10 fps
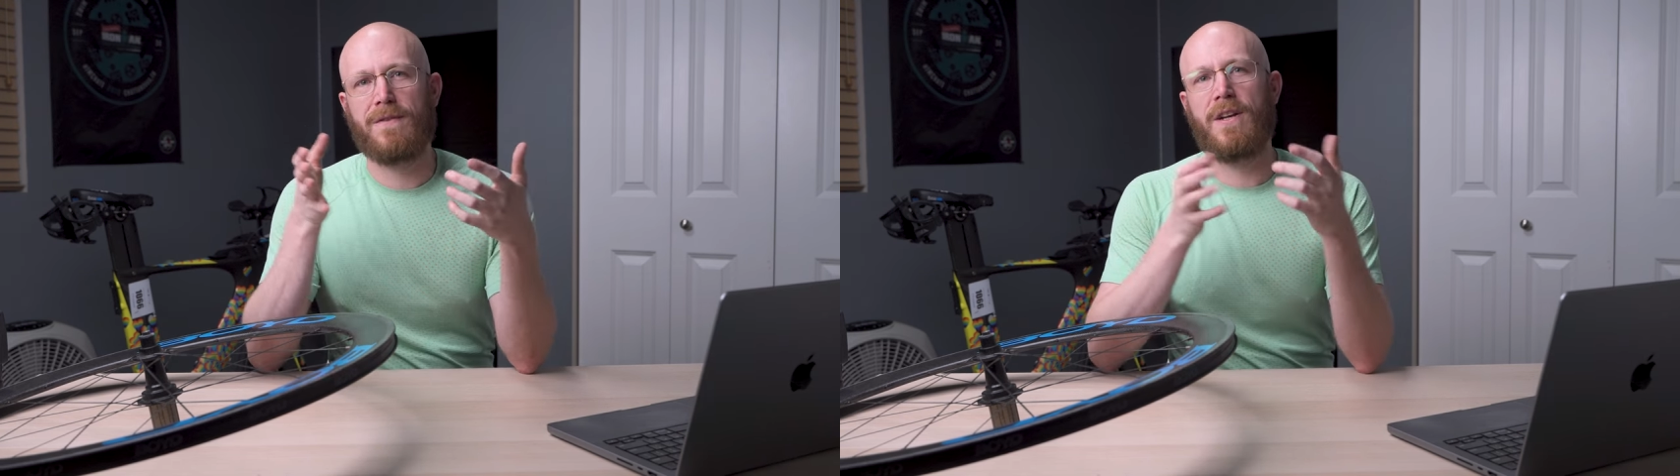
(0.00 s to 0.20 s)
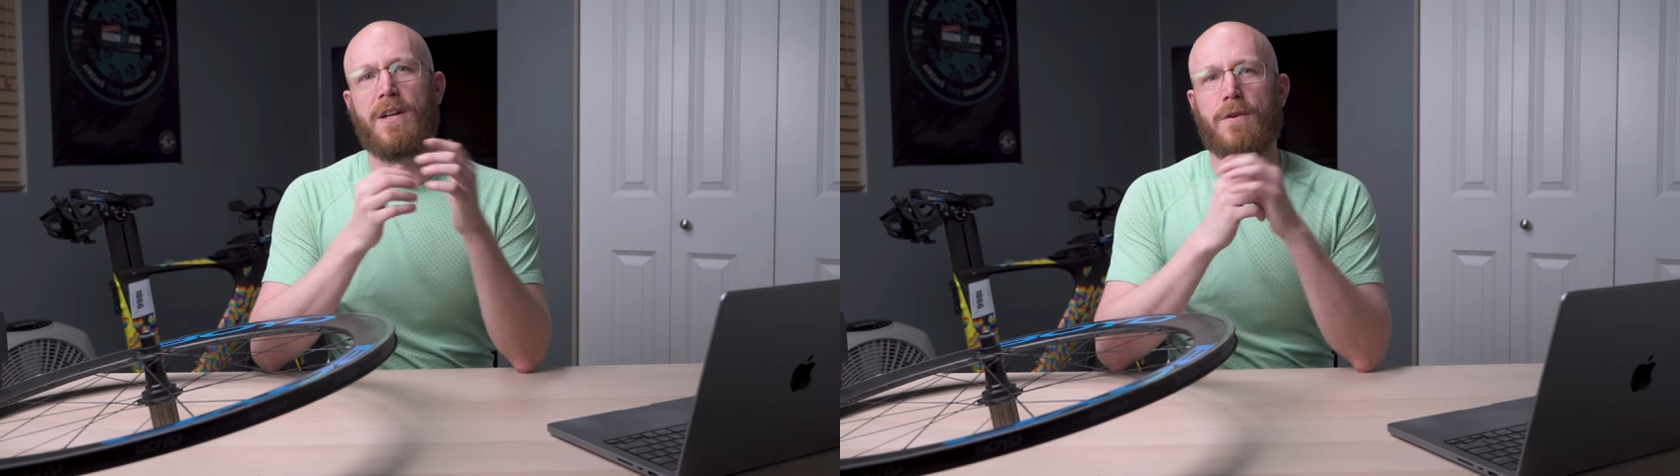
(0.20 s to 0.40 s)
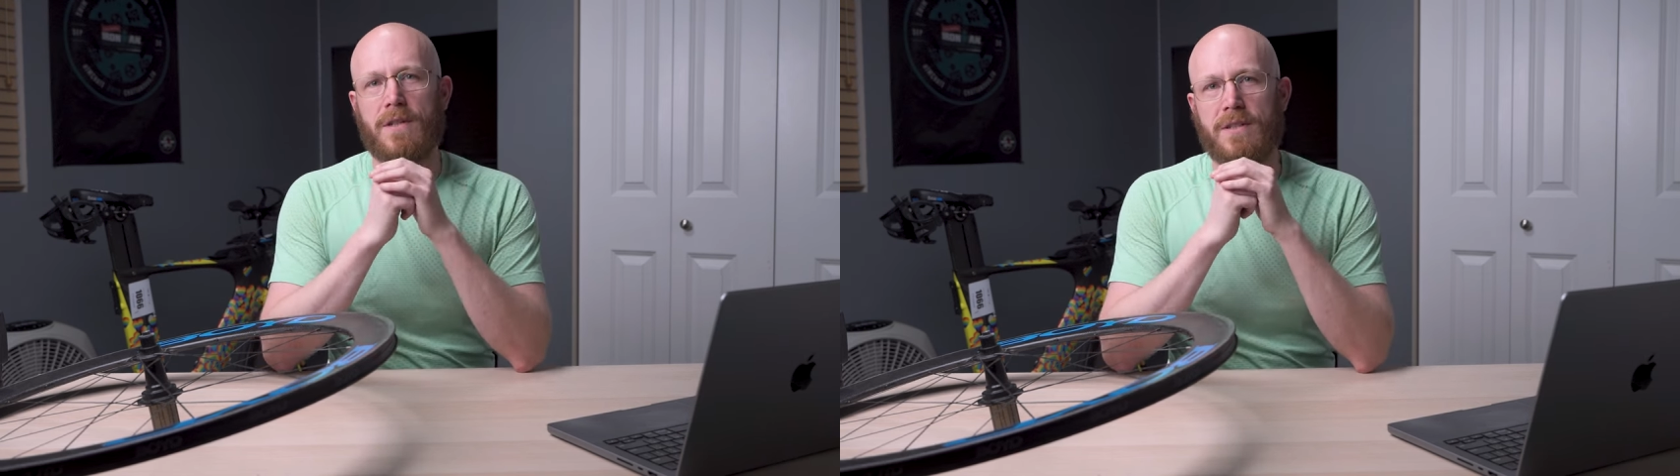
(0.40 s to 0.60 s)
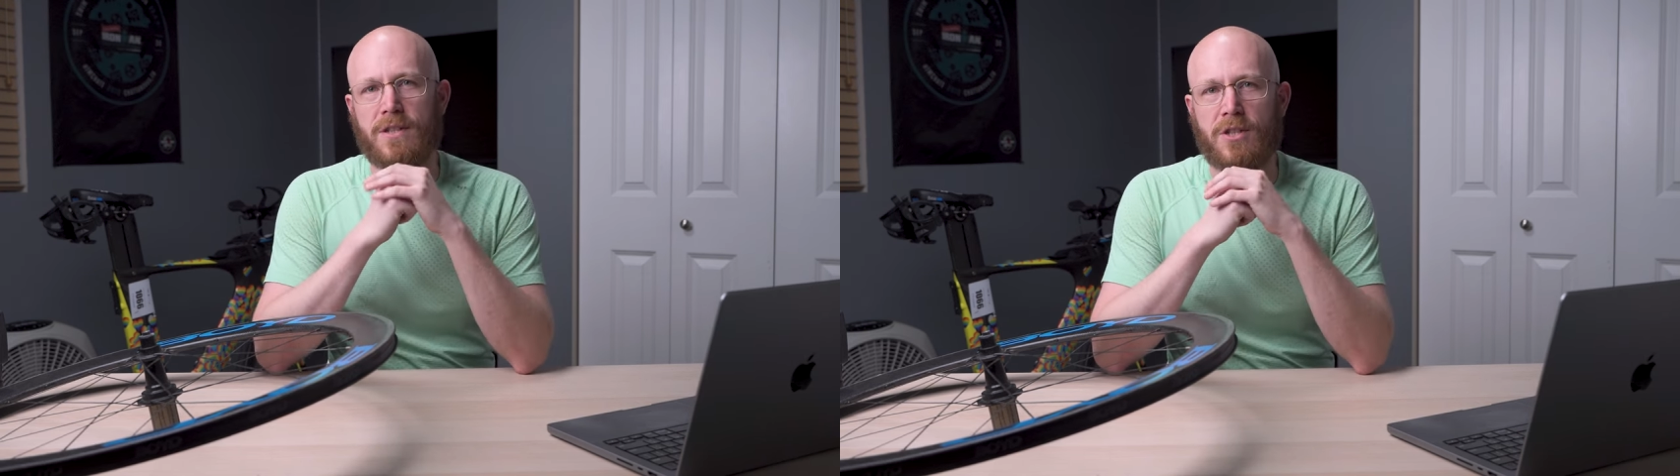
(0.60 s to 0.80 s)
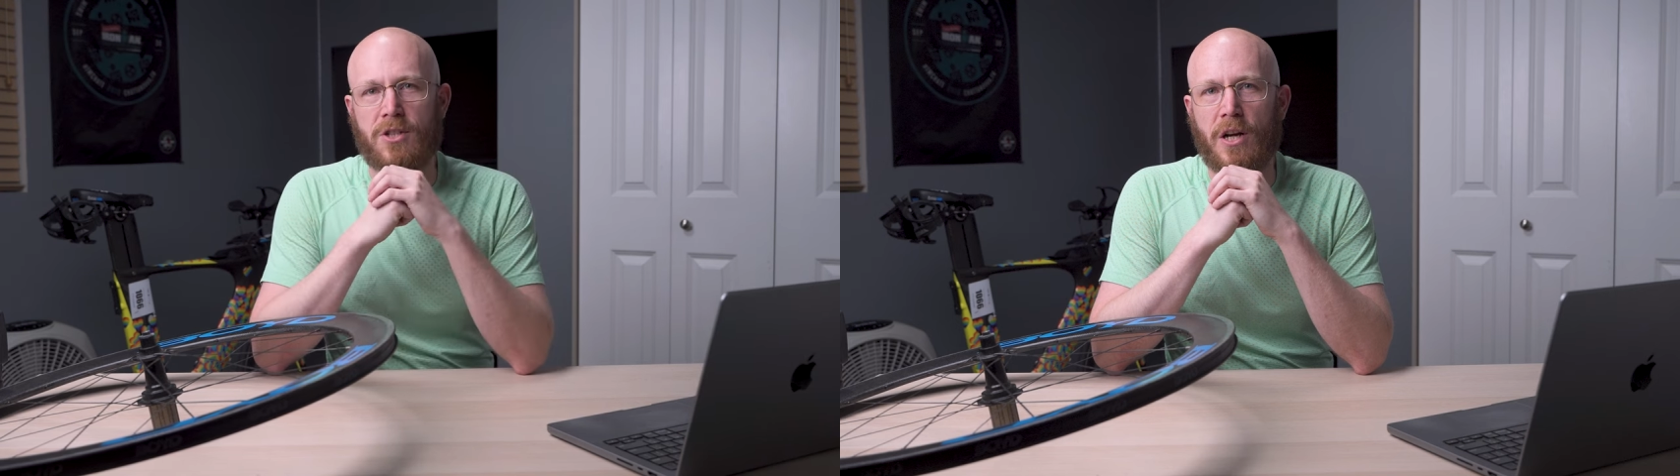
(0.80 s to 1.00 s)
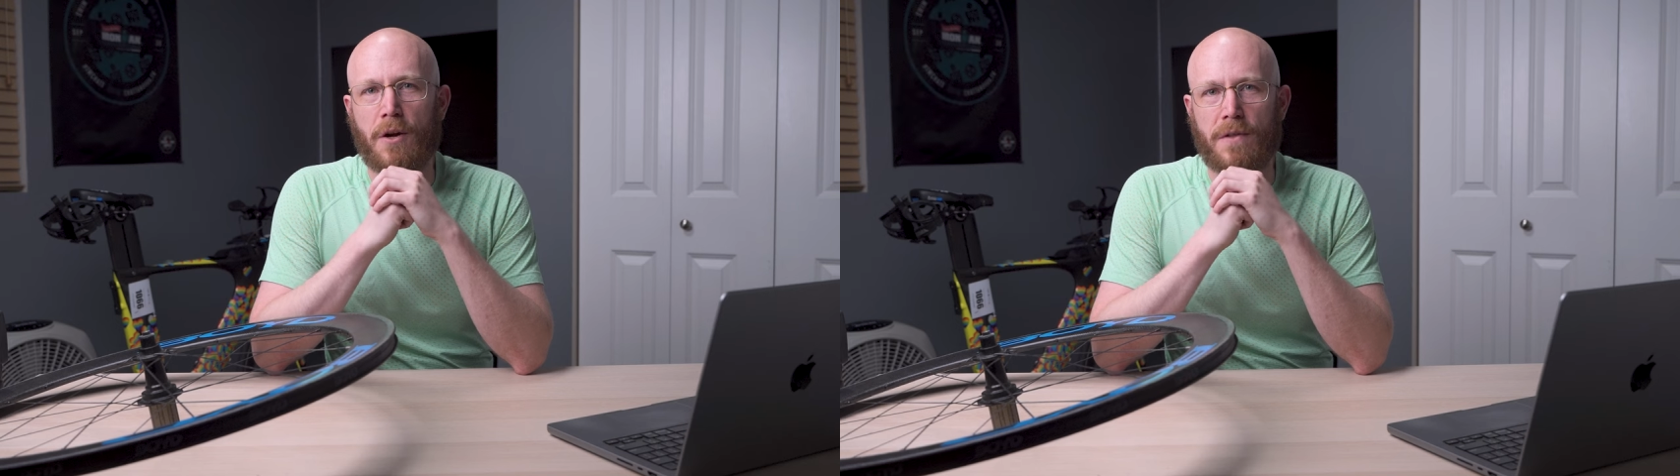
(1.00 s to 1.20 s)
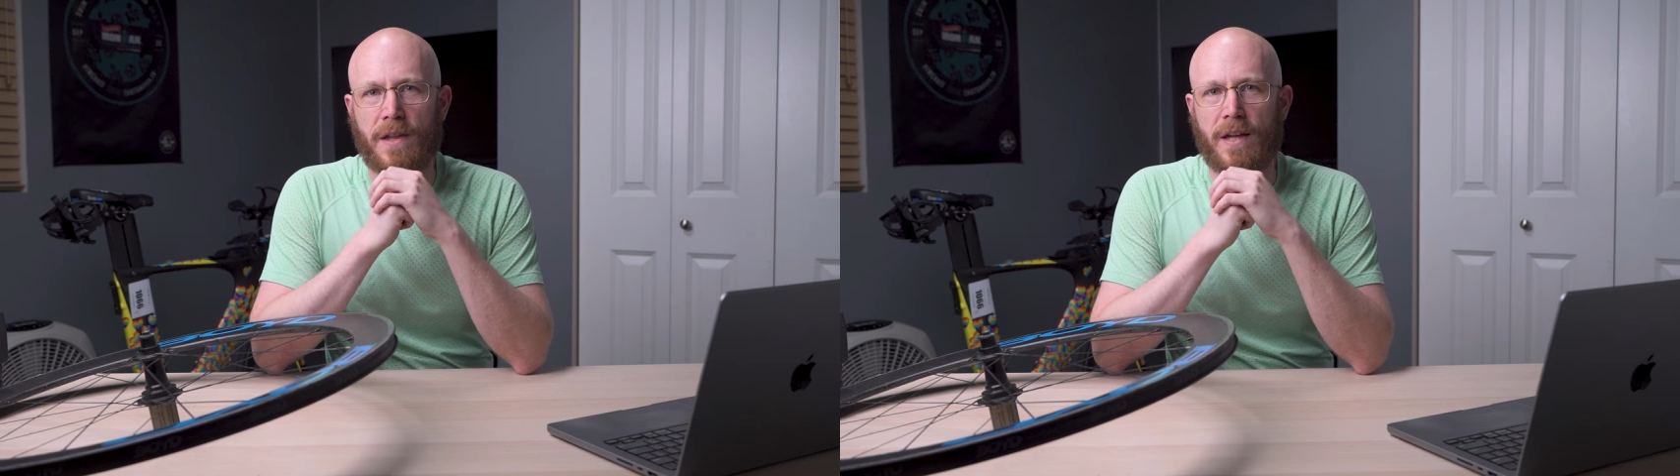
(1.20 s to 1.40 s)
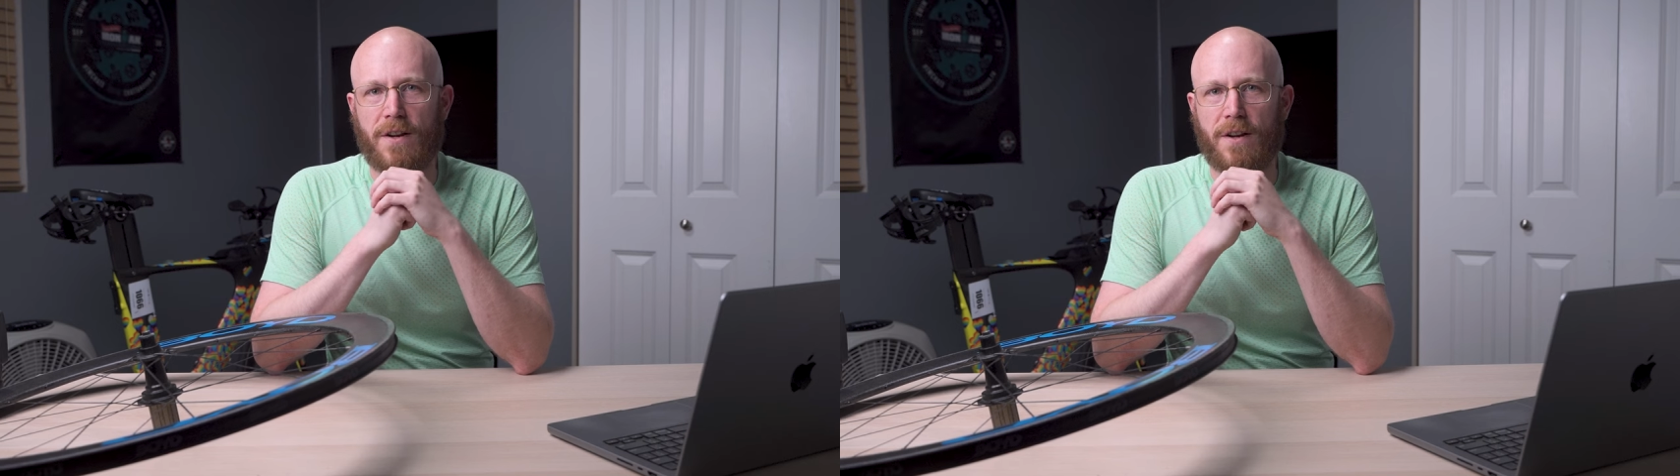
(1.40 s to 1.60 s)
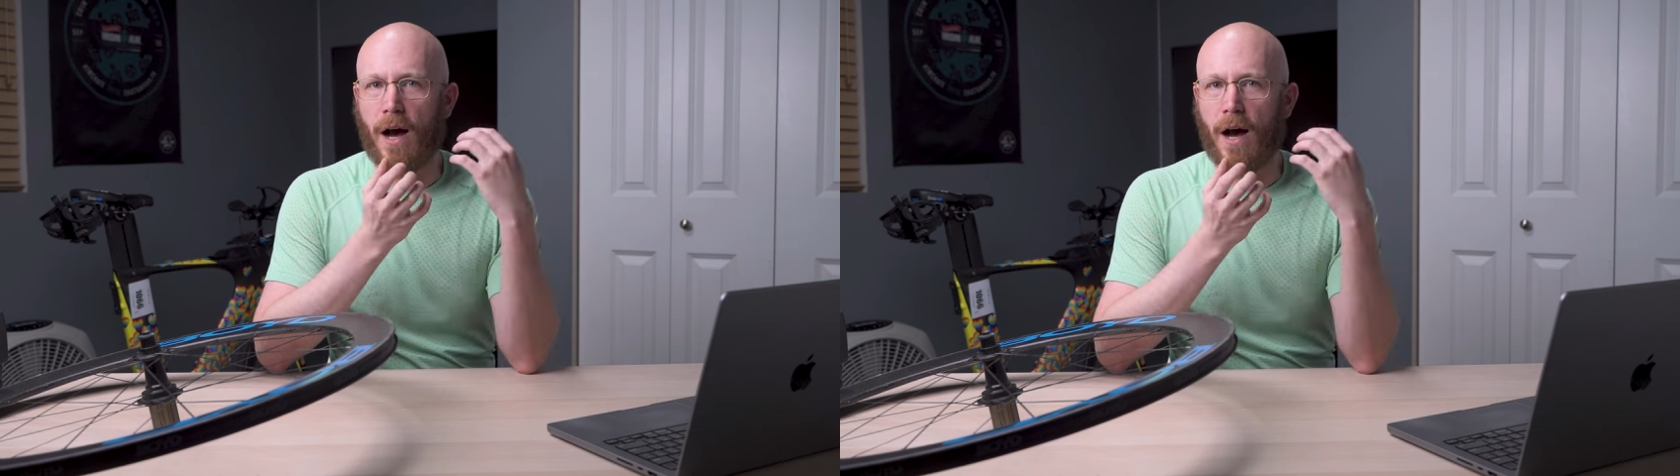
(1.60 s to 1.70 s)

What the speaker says: video is to share that